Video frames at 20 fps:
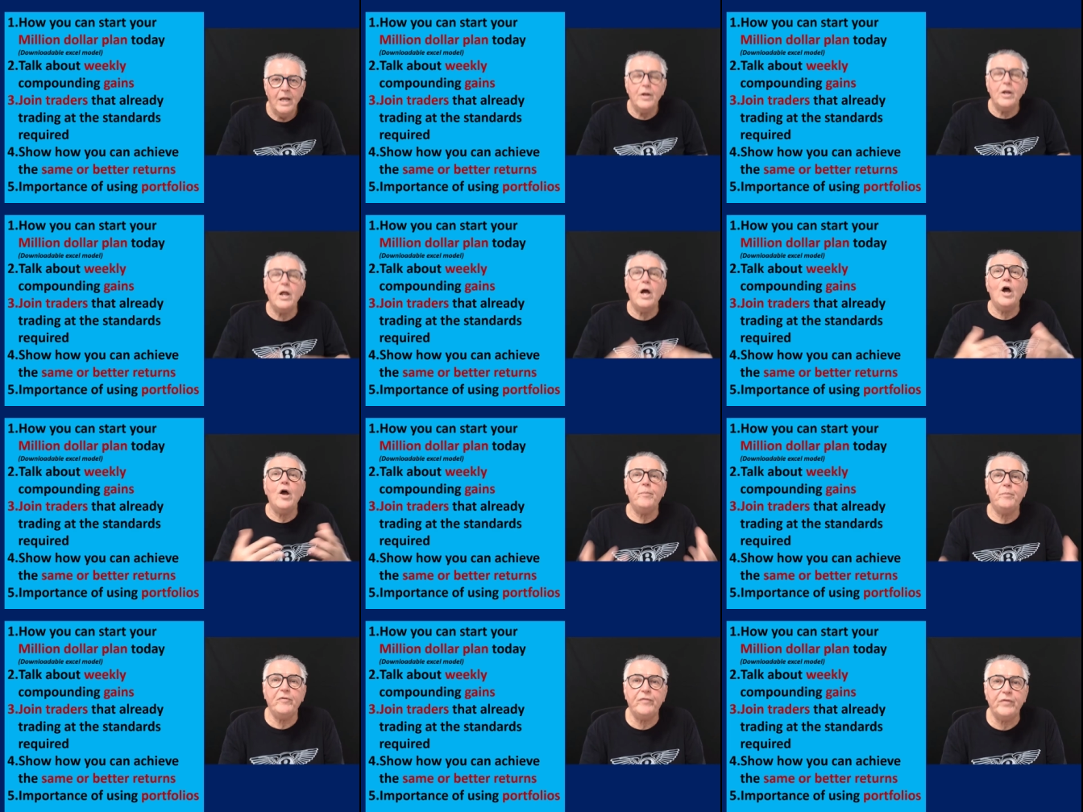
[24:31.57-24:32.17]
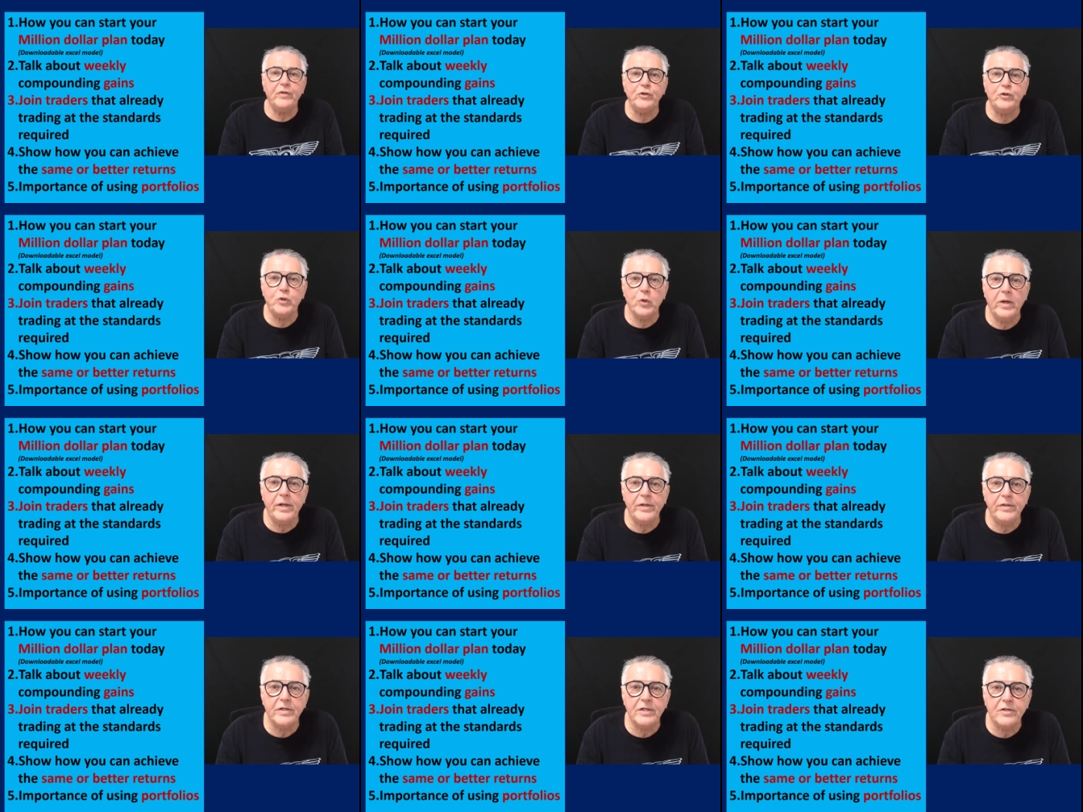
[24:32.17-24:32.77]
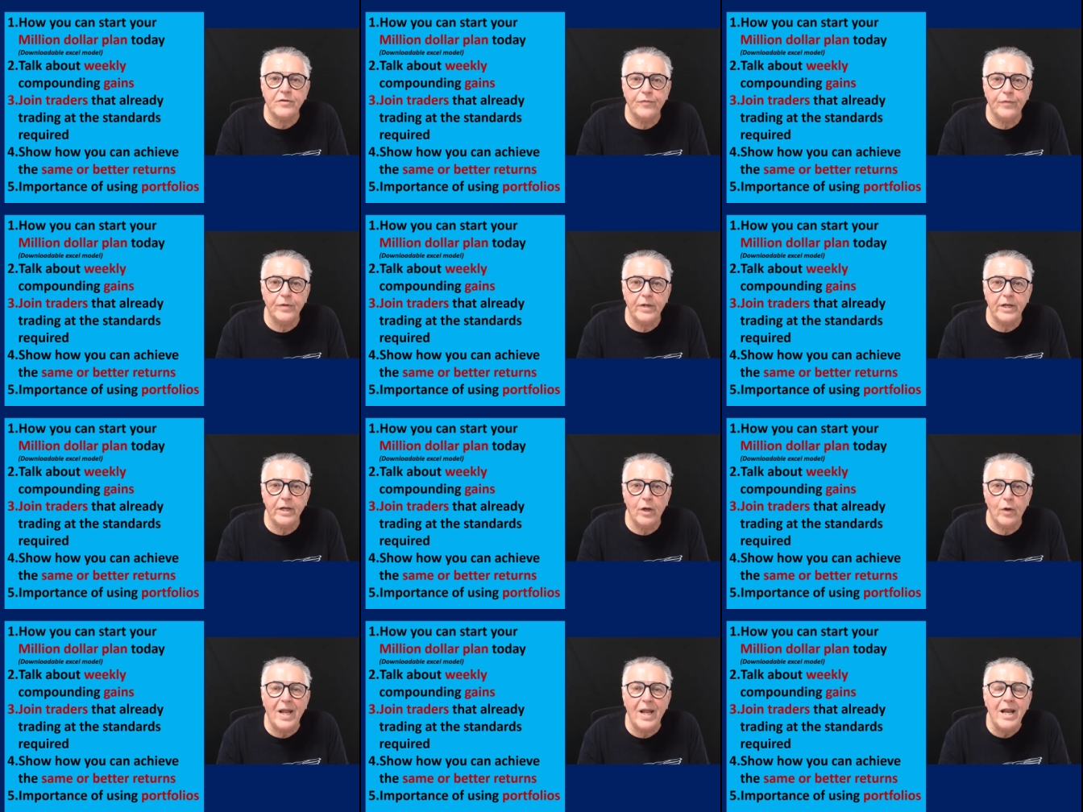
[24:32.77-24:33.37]
And I hope you've enjoyed this
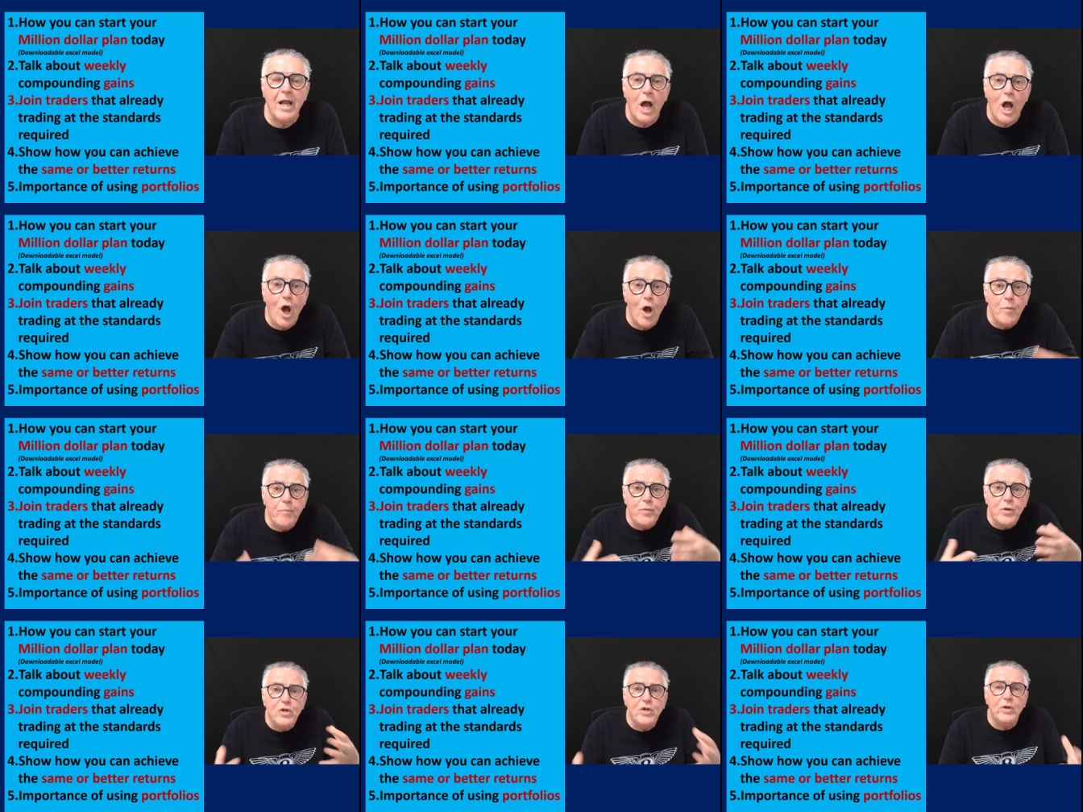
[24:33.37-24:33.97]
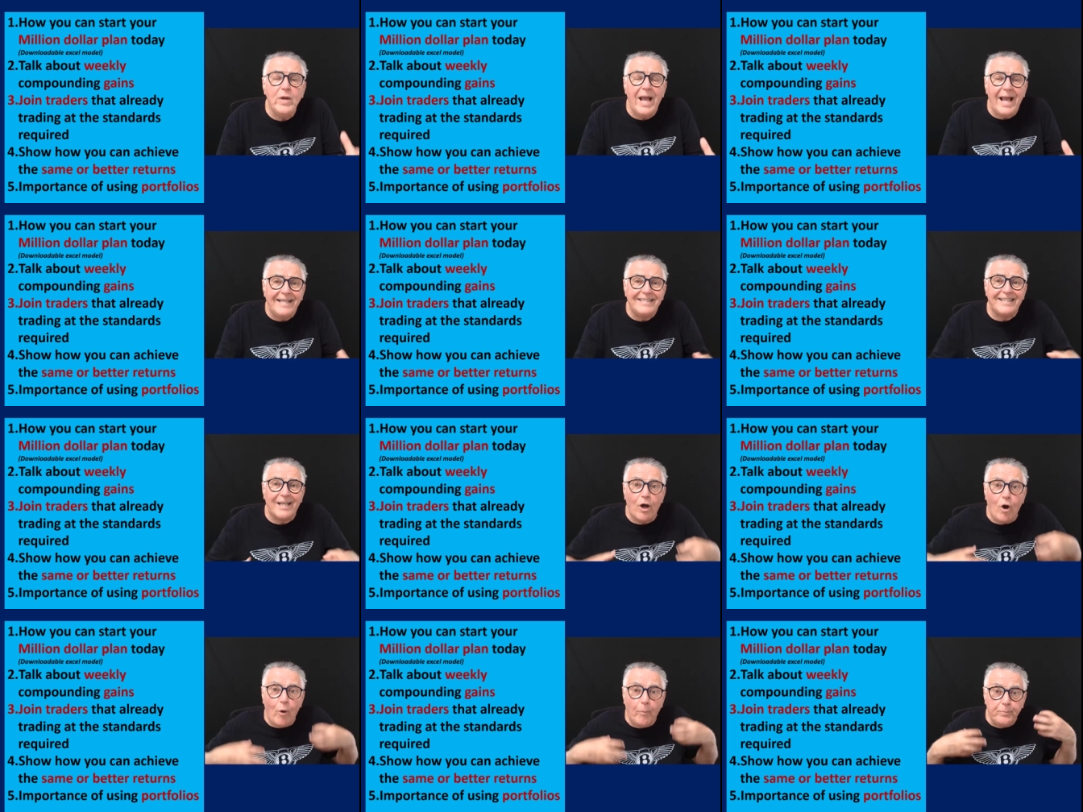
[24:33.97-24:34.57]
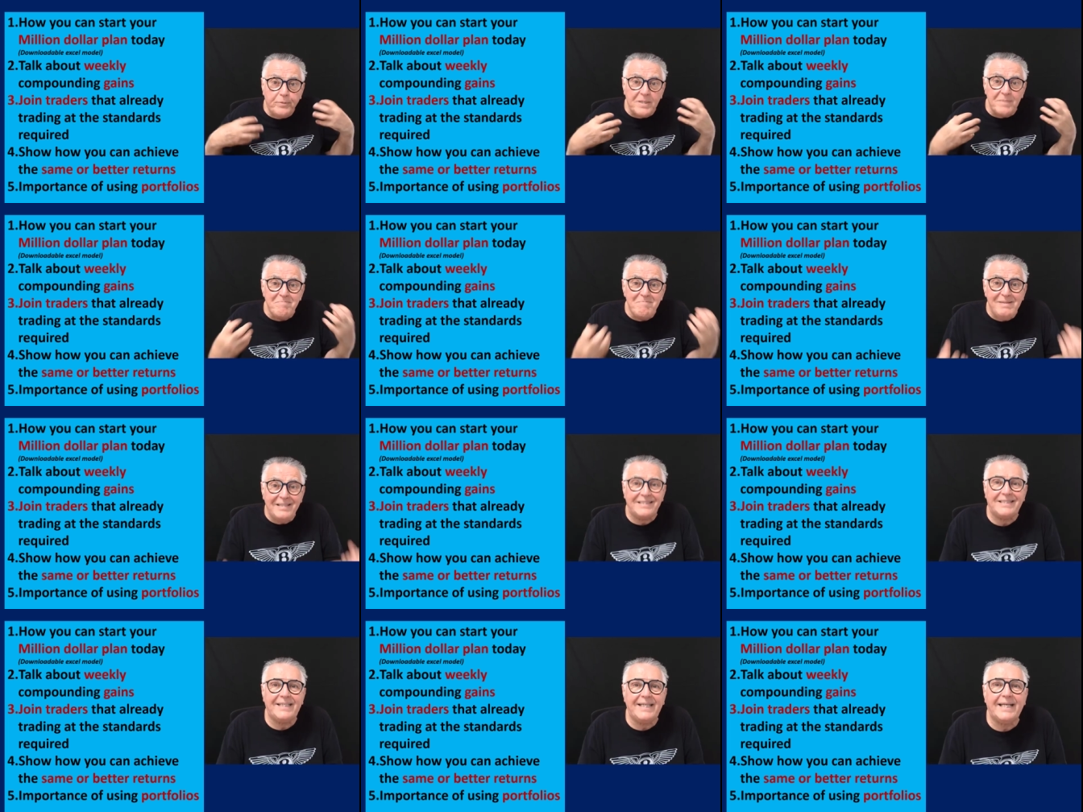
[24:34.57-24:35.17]
video and I hope you as
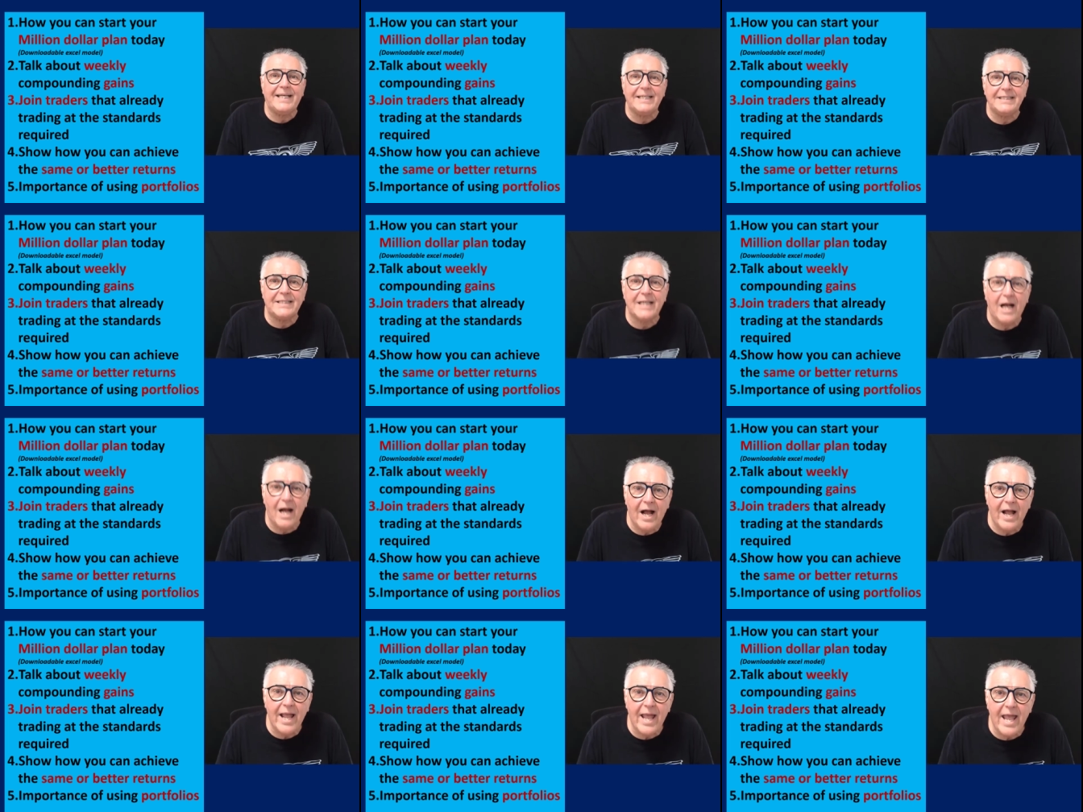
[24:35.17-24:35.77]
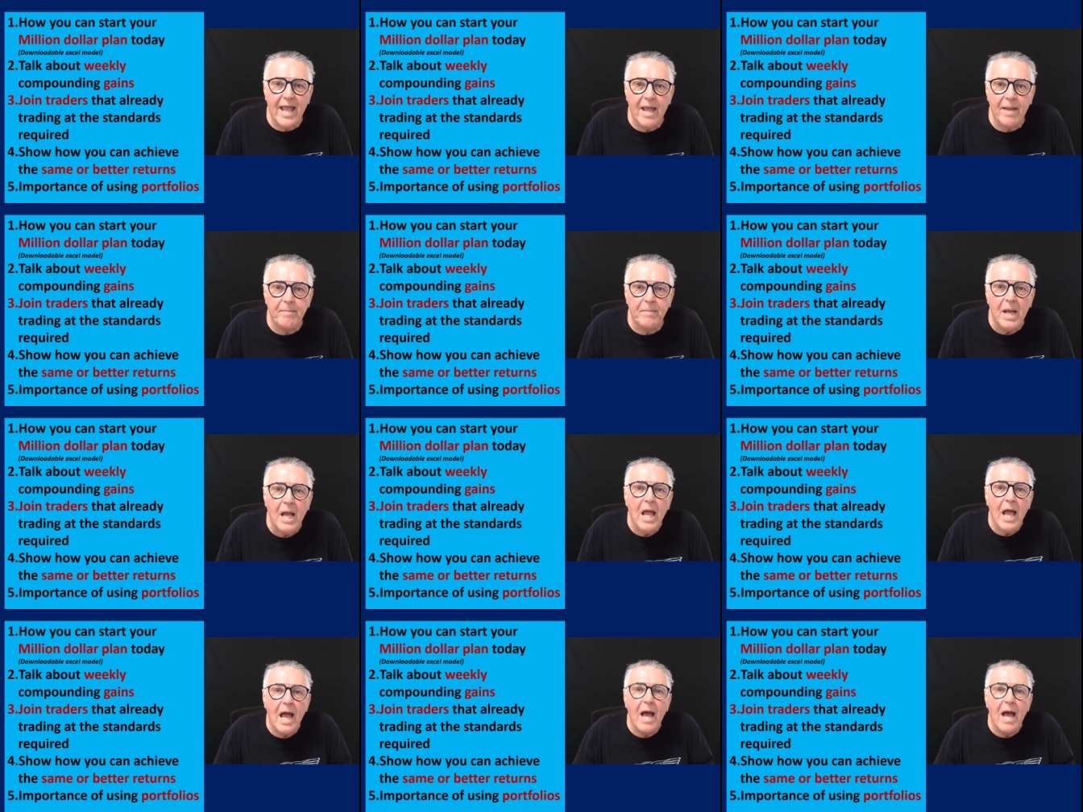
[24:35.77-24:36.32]
optimistic as I am